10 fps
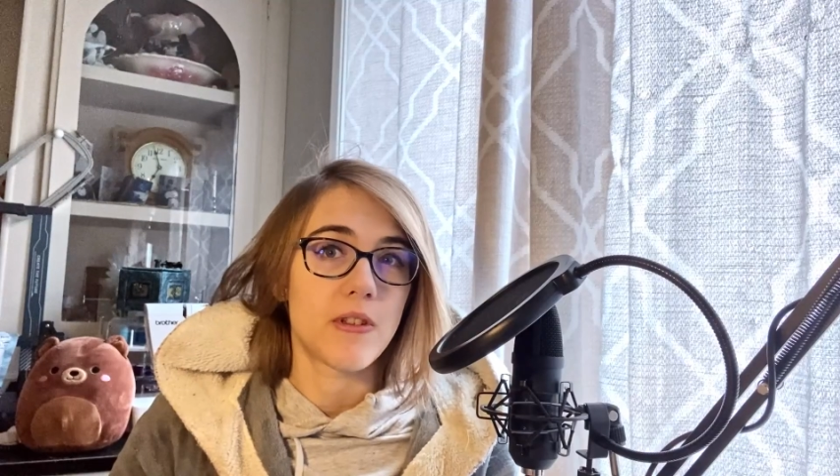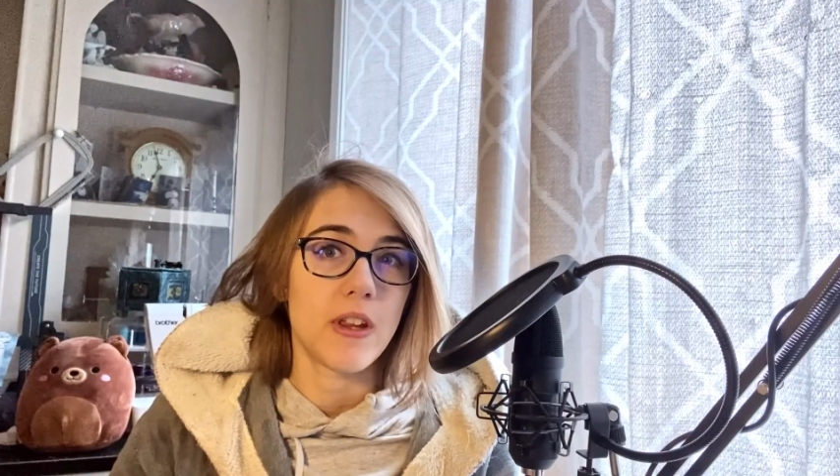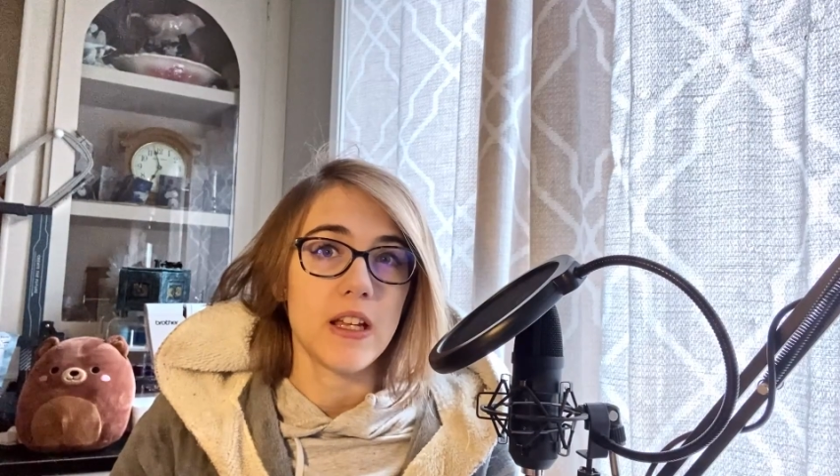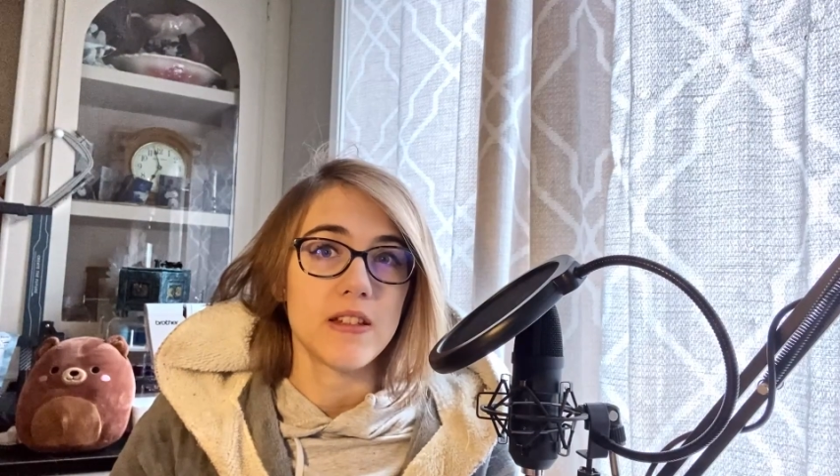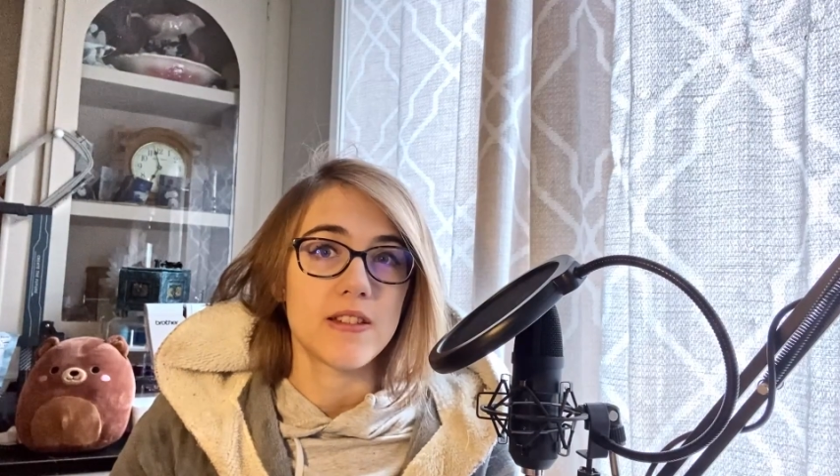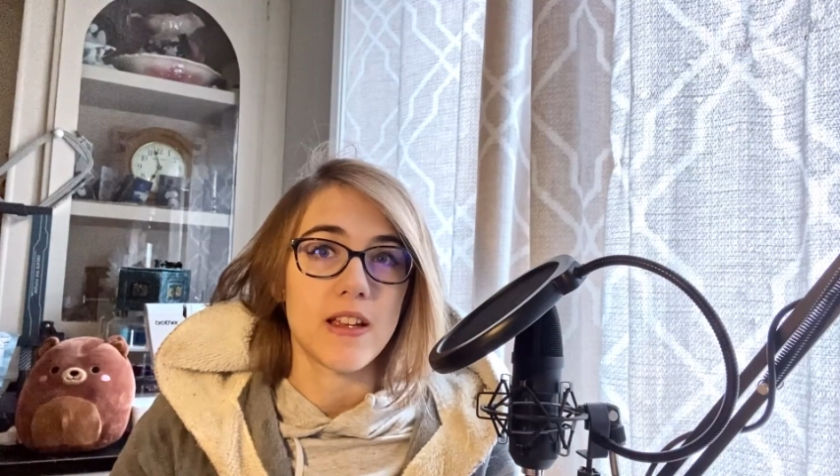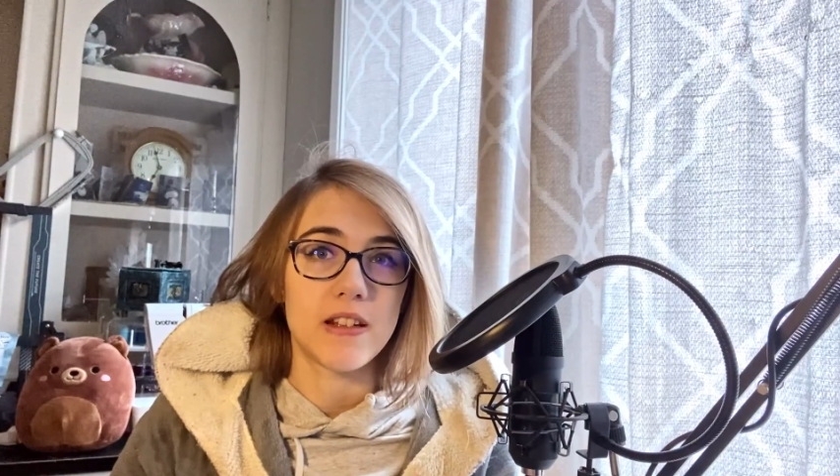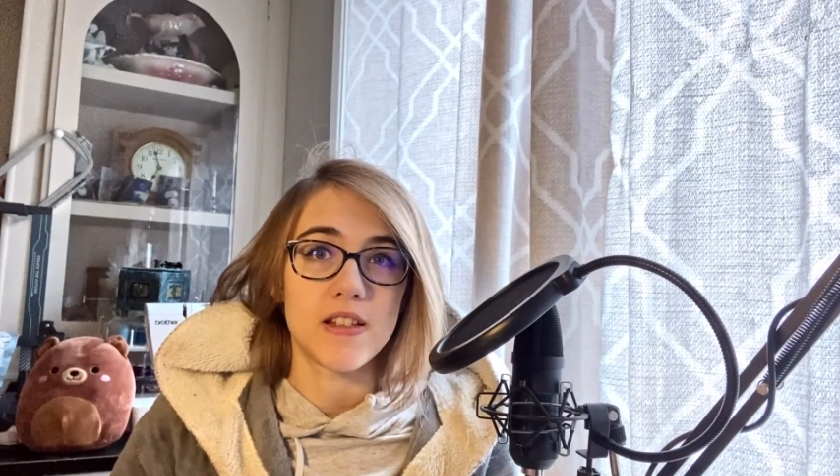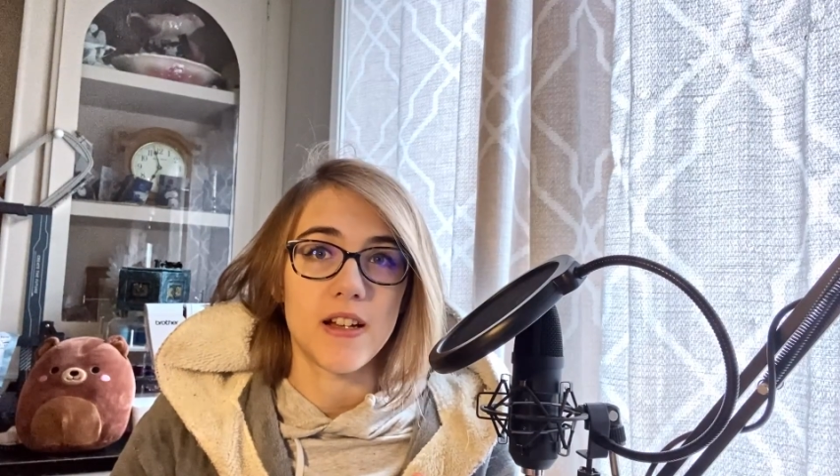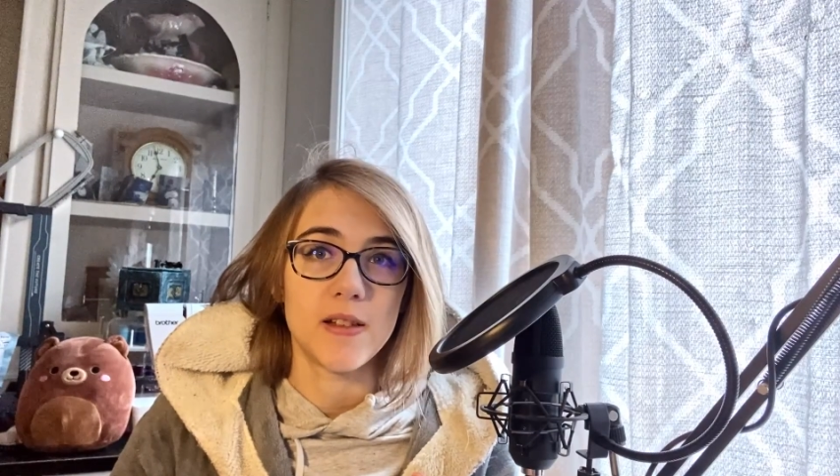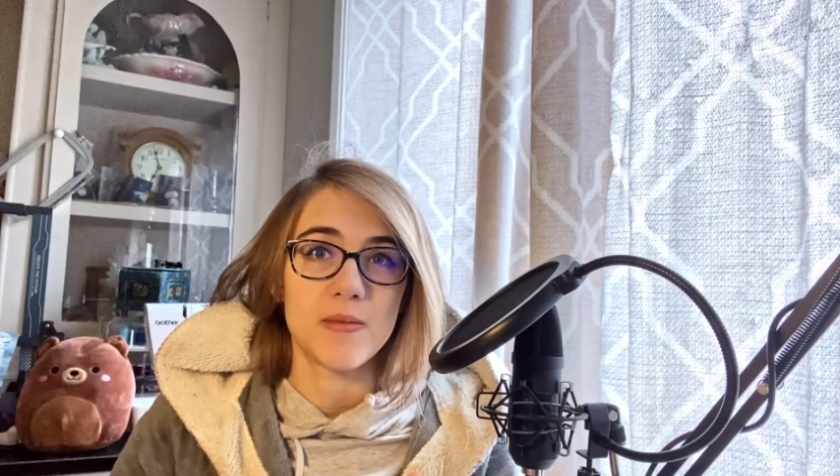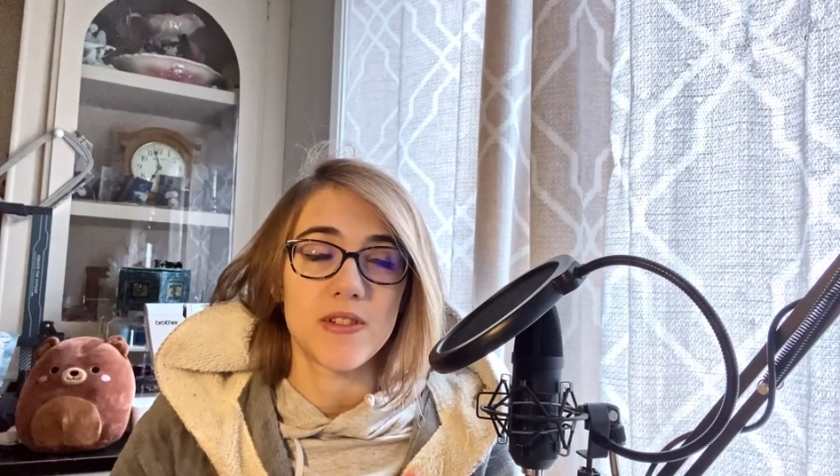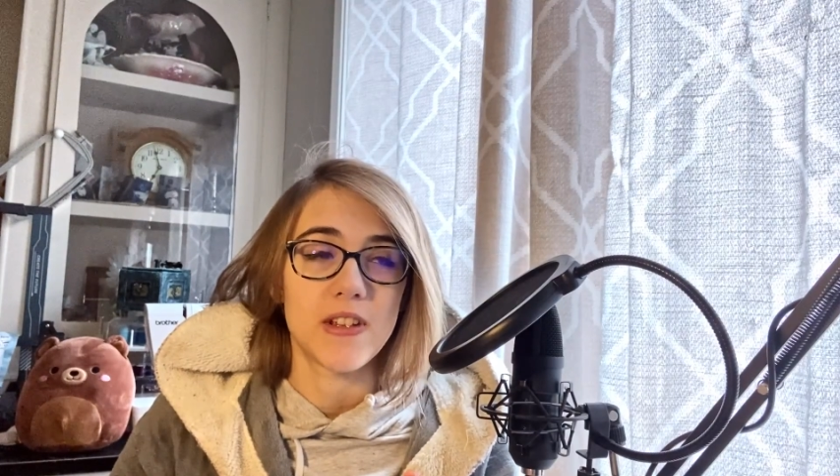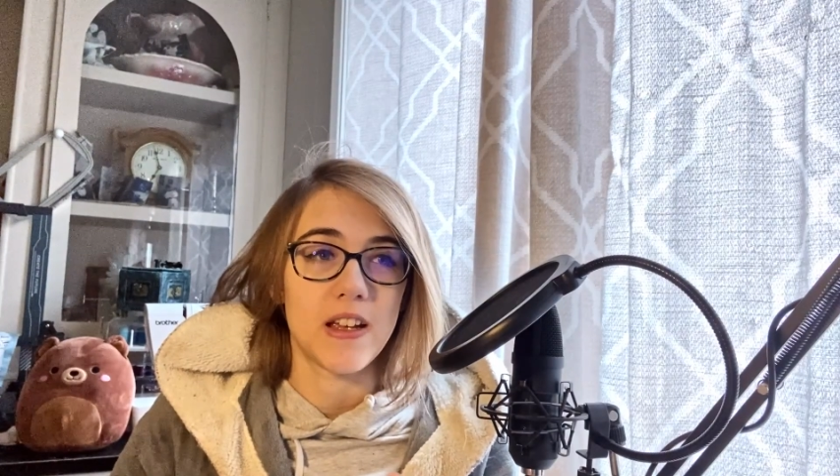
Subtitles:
things and types,